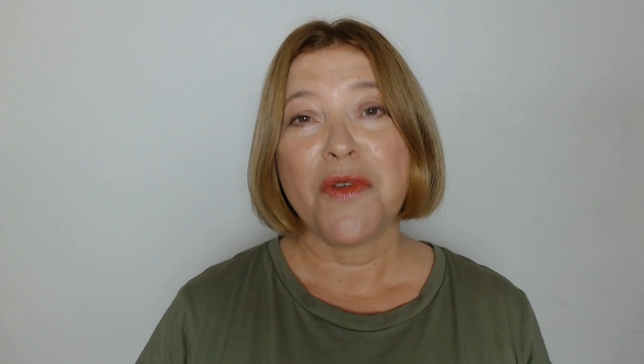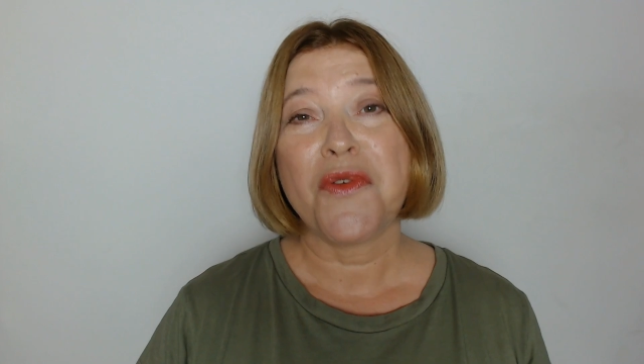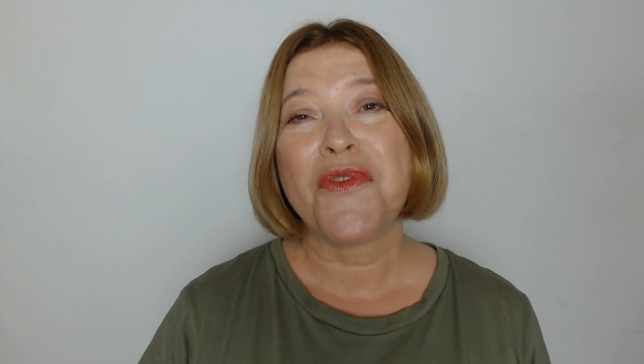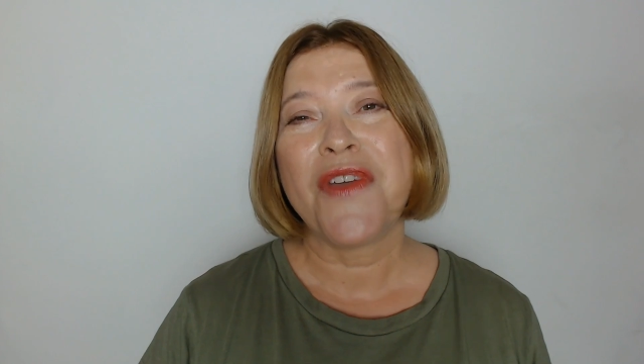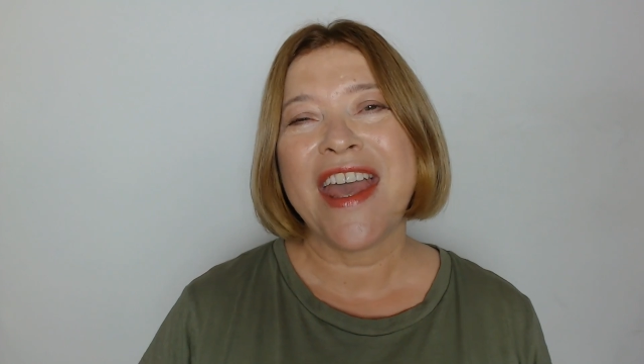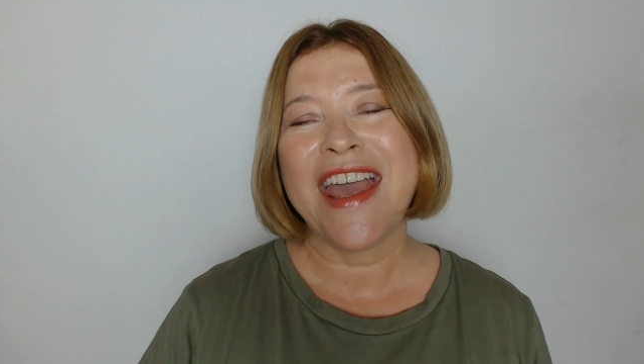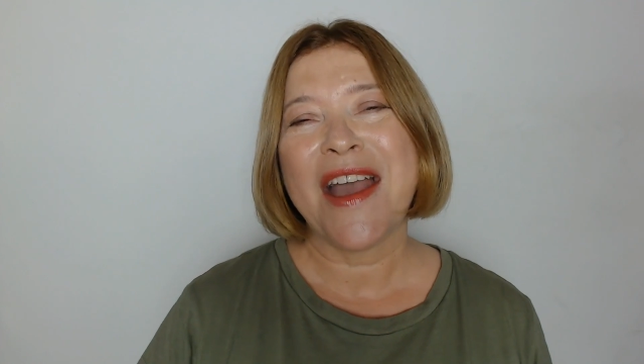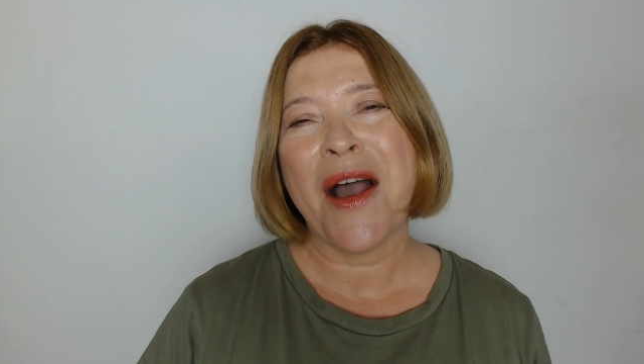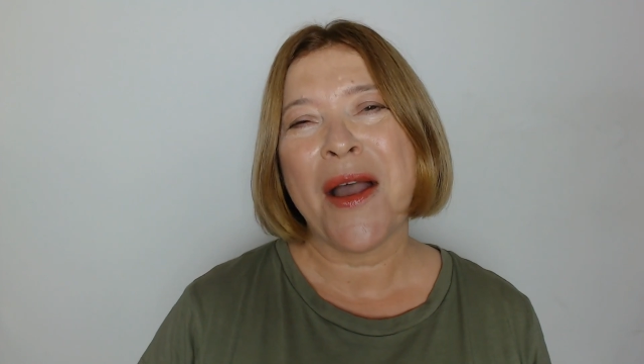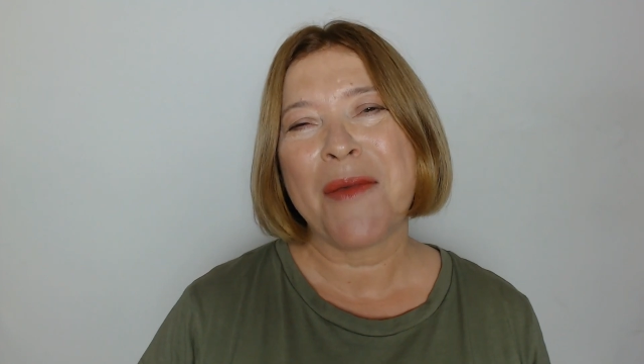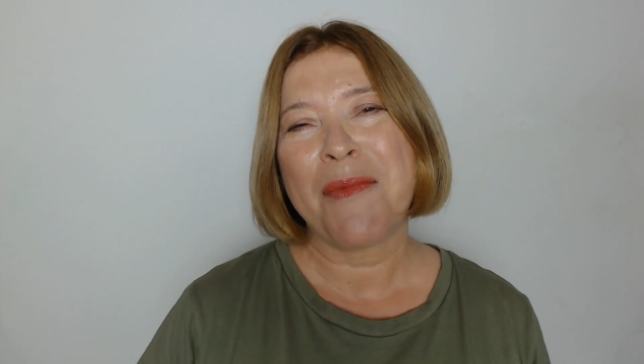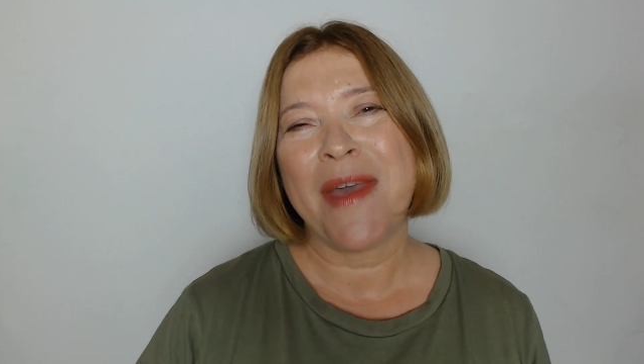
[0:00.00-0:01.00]

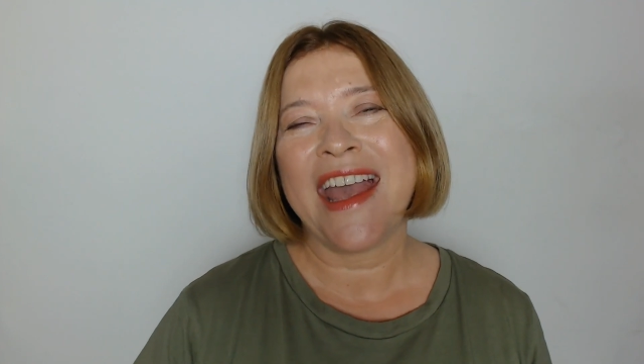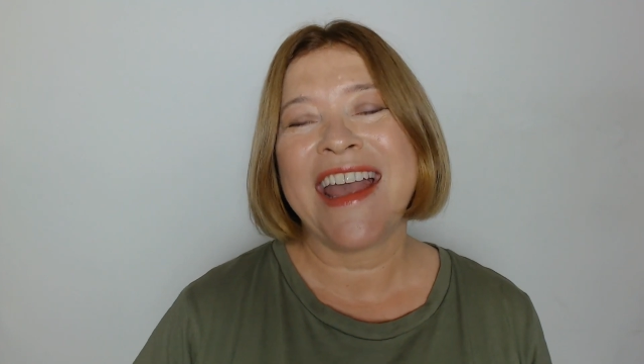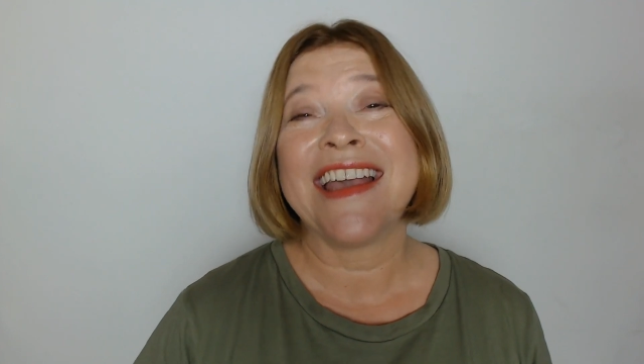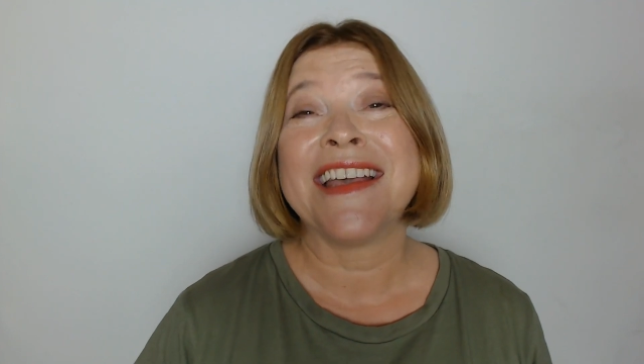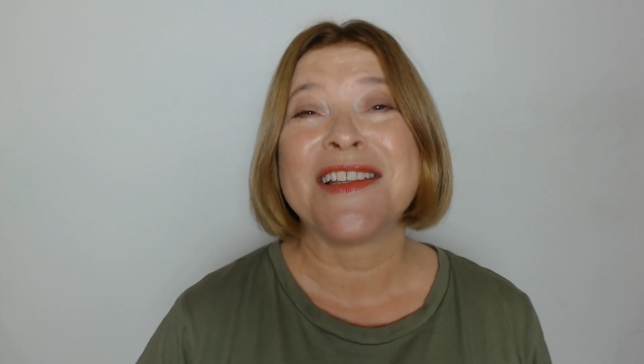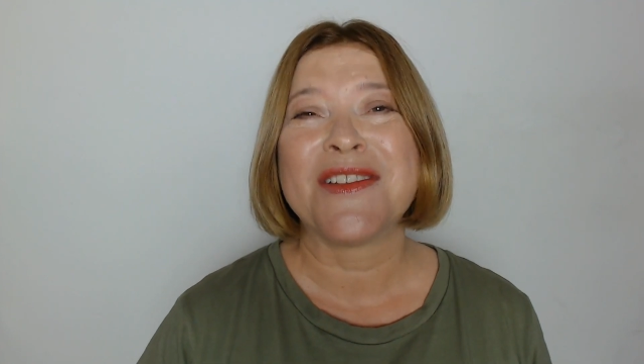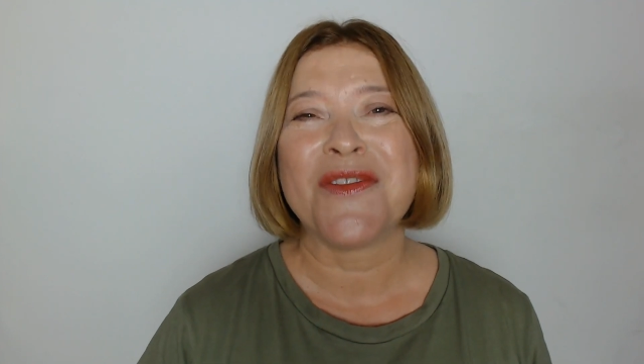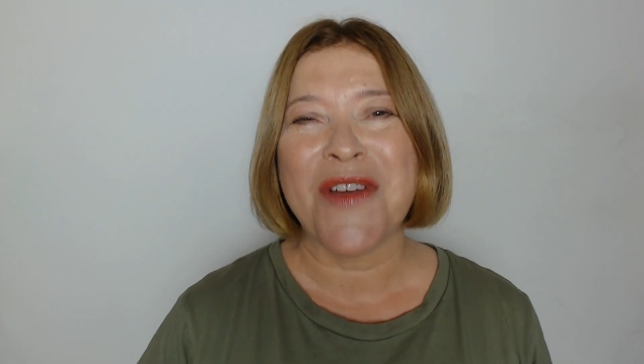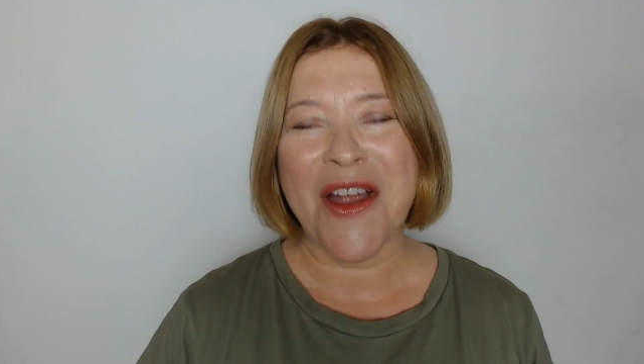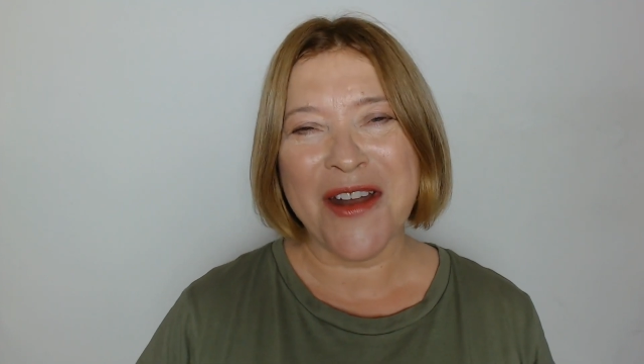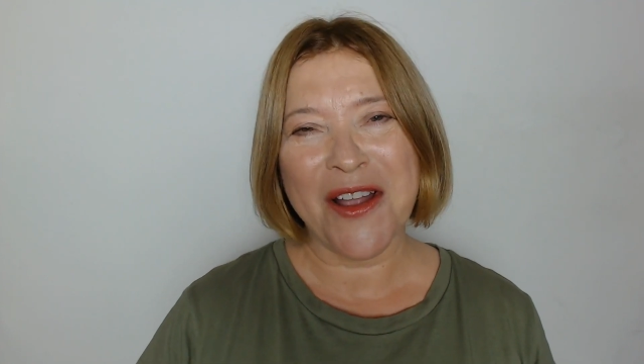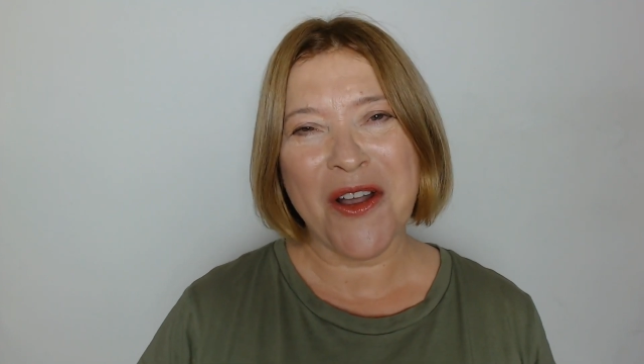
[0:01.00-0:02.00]
VIP is
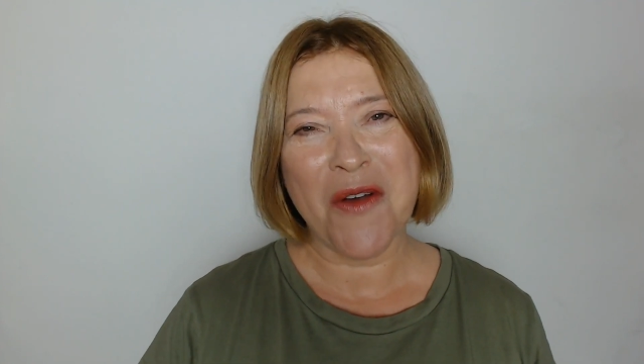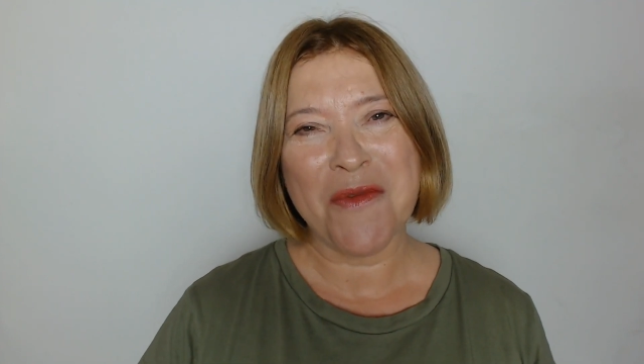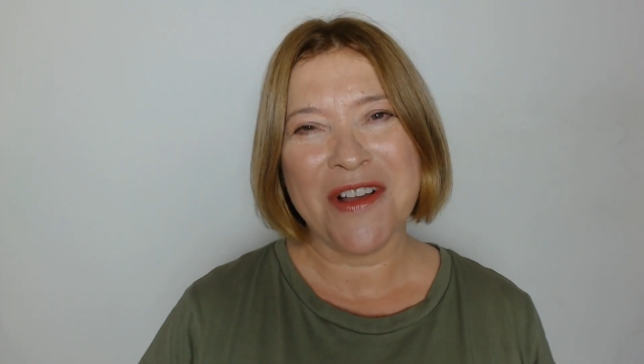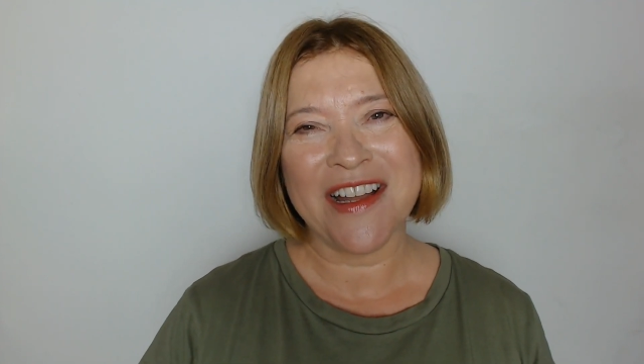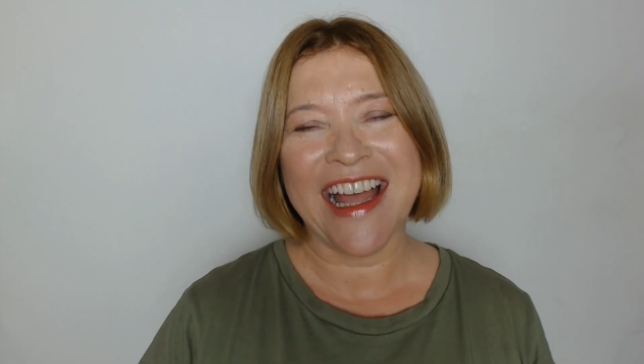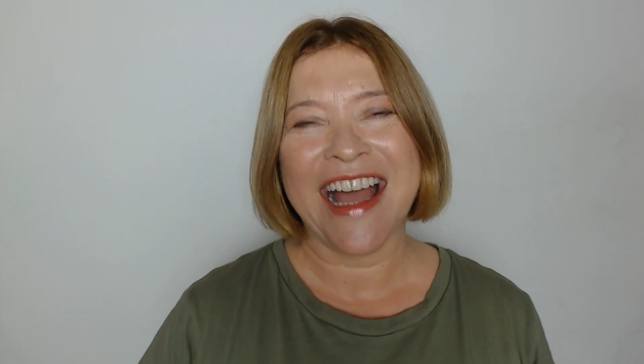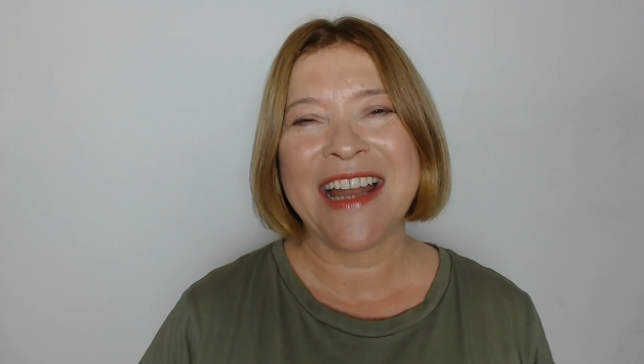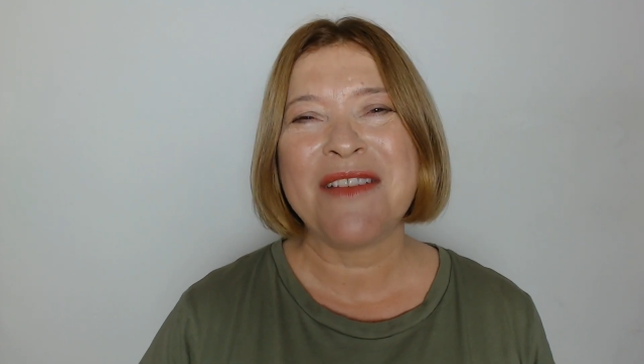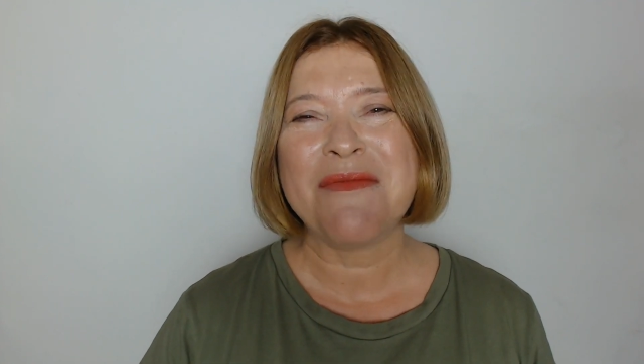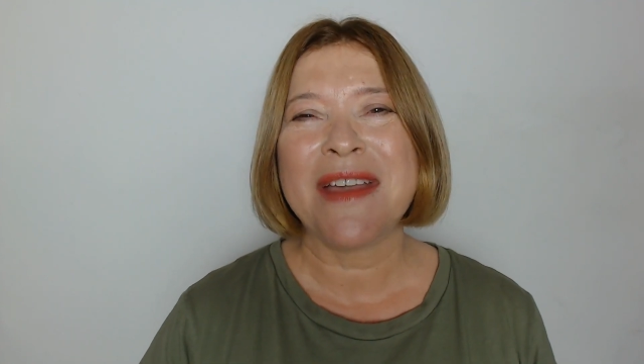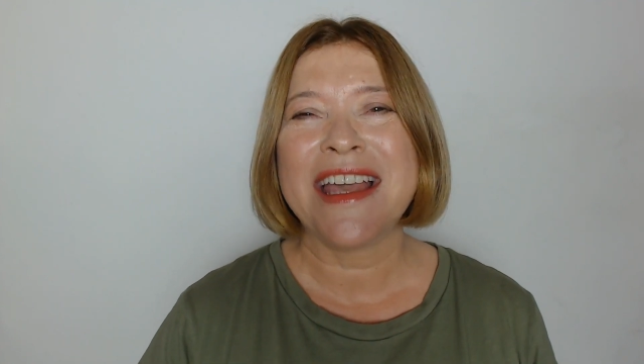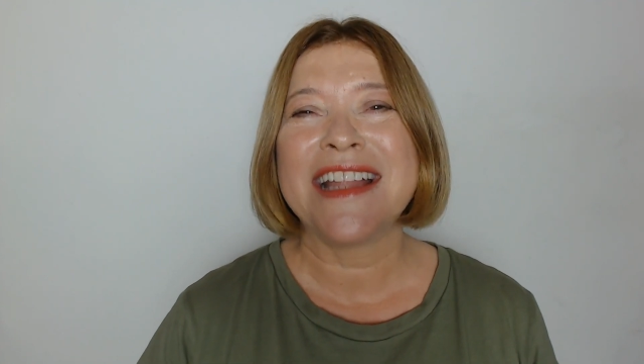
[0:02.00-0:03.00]
very common and
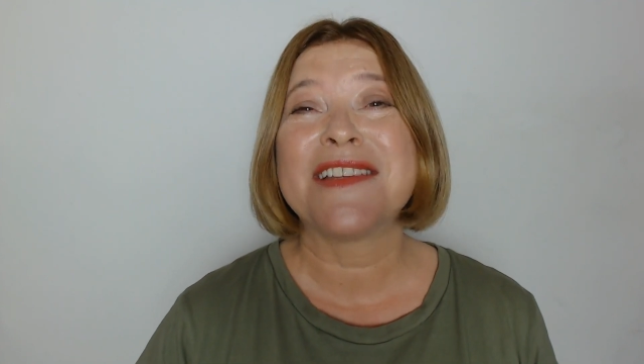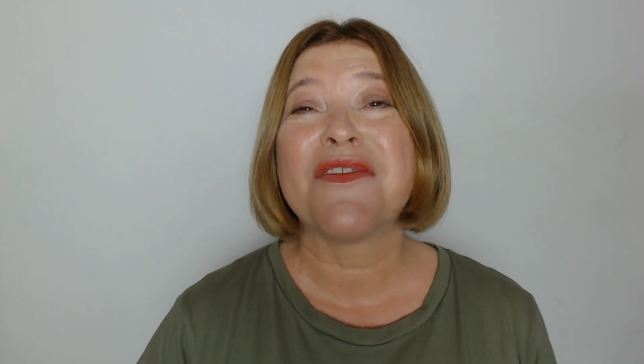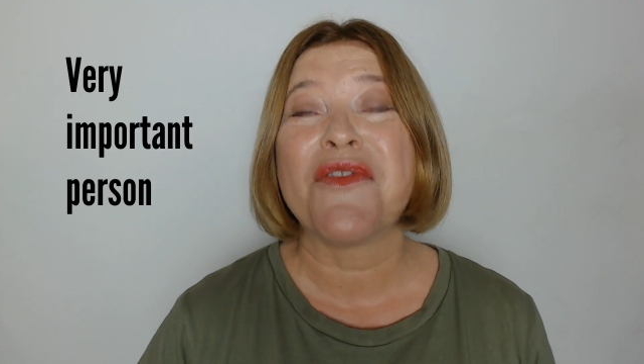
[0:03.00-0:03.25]
it means